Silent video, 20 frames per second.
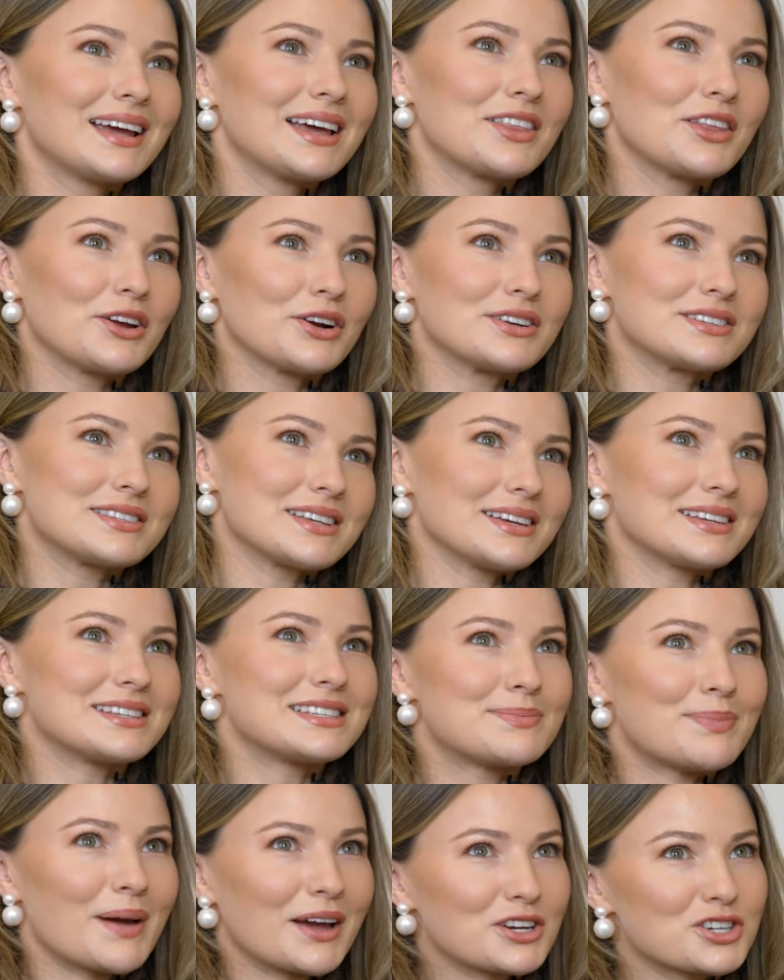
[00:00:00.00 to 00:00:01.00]
there's a
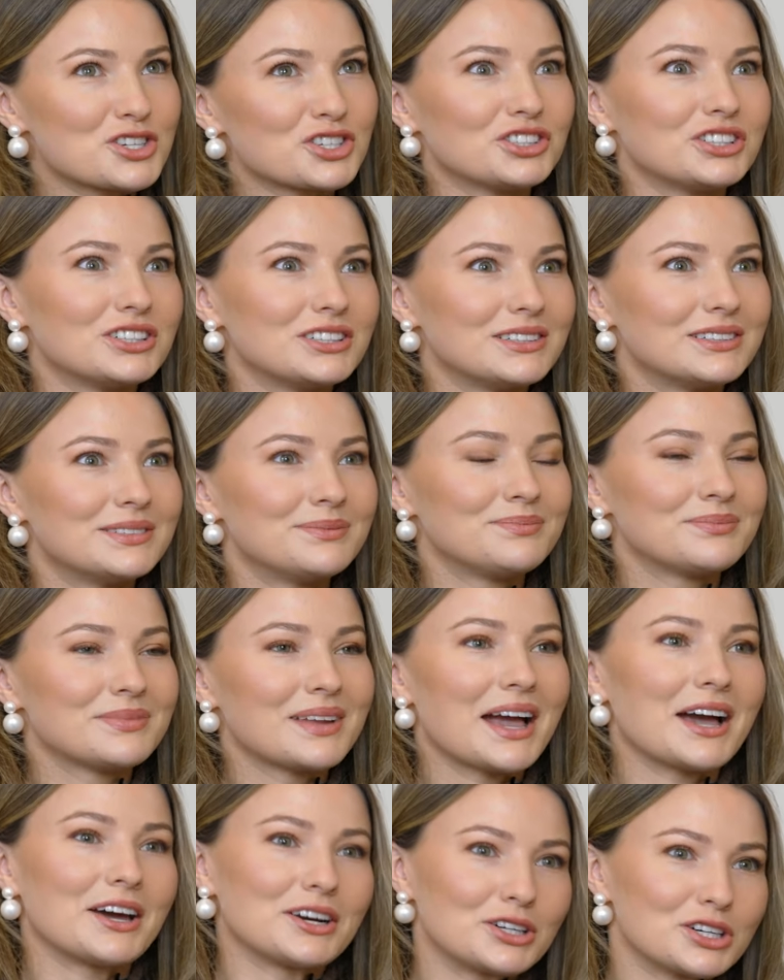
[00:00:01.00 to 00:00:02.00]
special
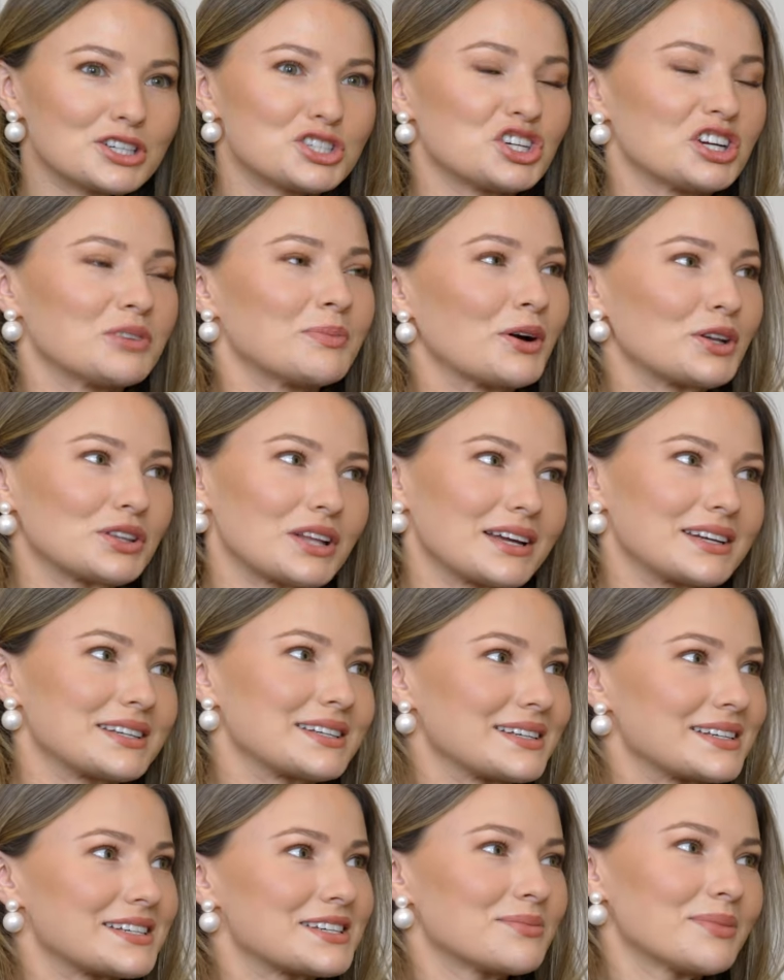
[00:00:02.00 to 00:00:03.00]
energy about
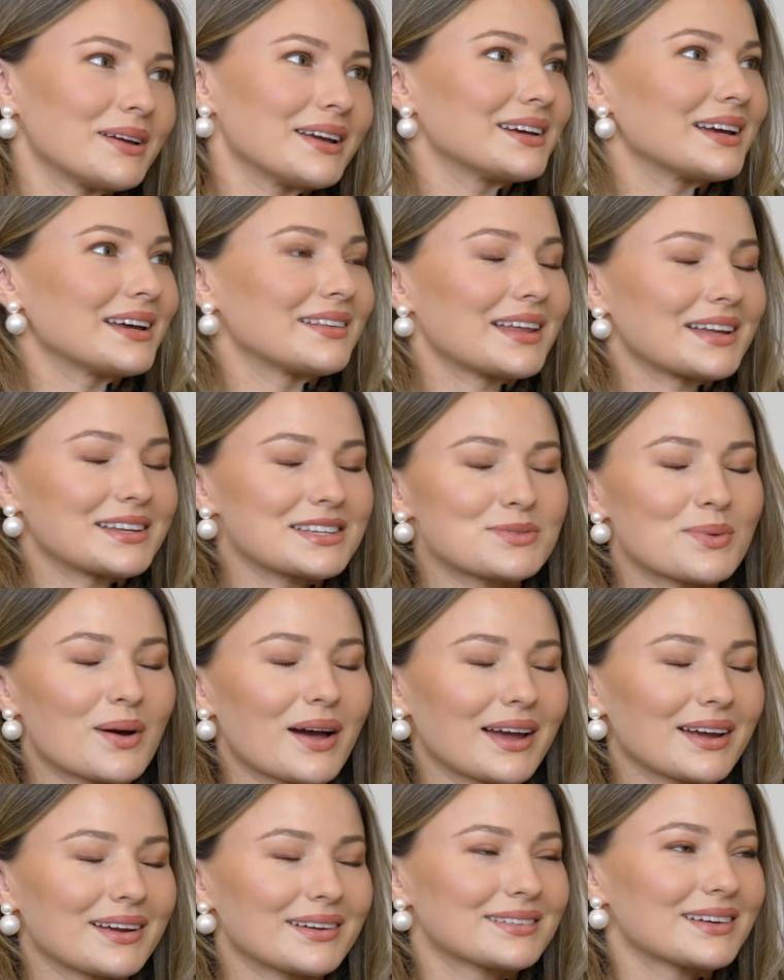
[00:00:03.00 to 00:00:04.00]
London to me, and that's
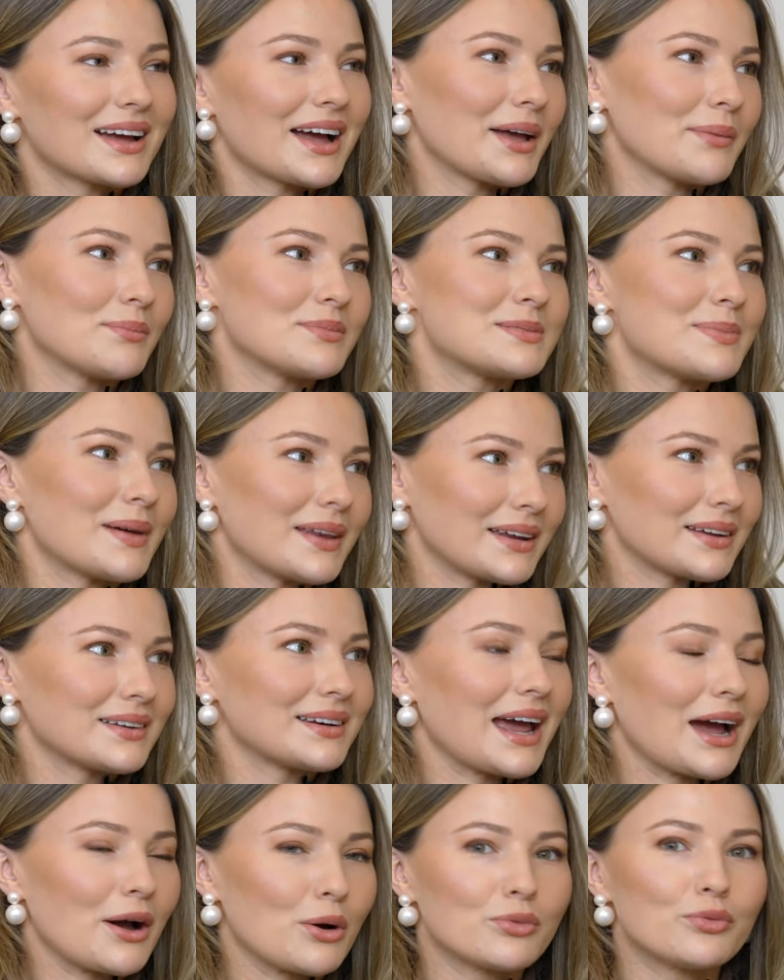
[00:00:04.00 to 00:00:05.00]
why I'm spending
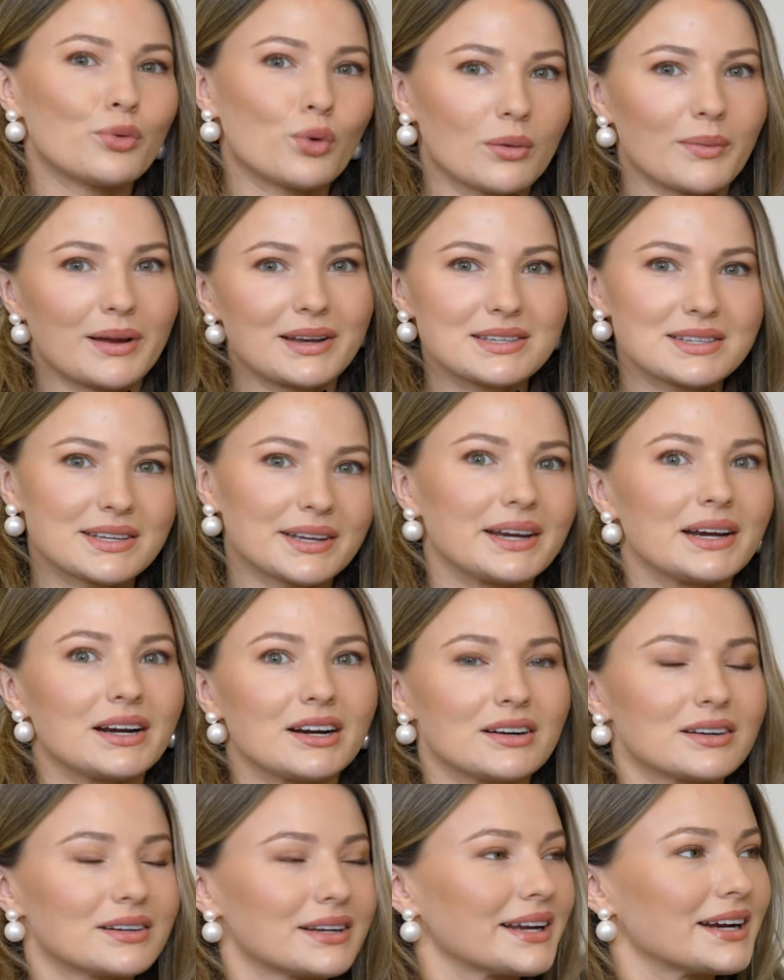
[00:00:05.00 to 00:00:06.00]
now 4 months a
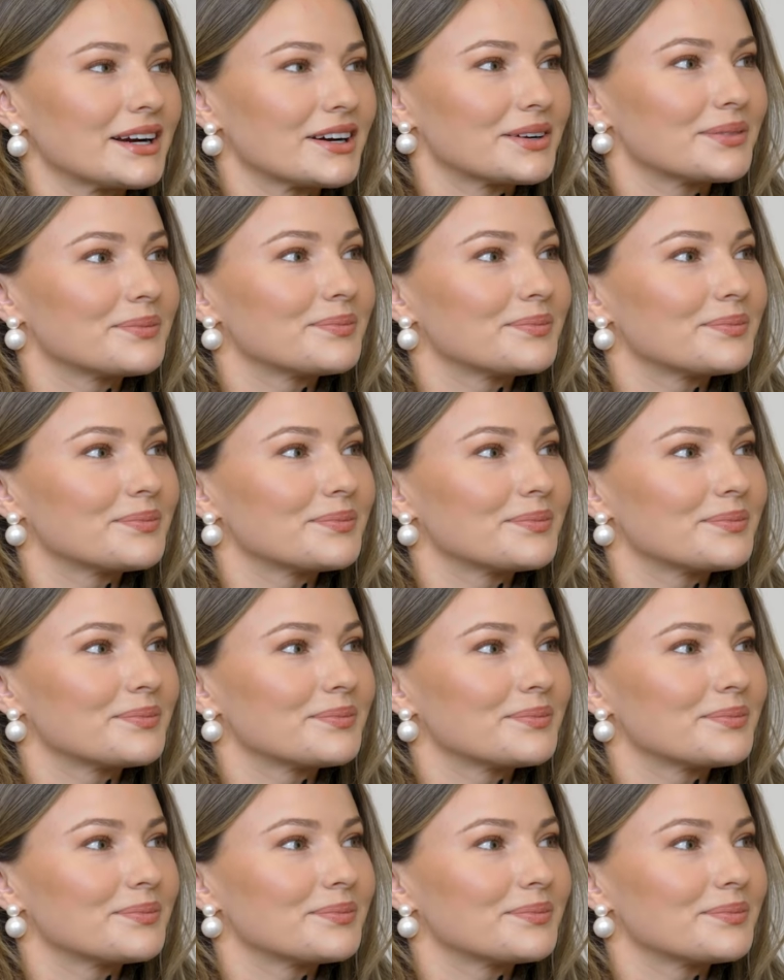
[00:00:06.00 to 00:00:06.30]
year here.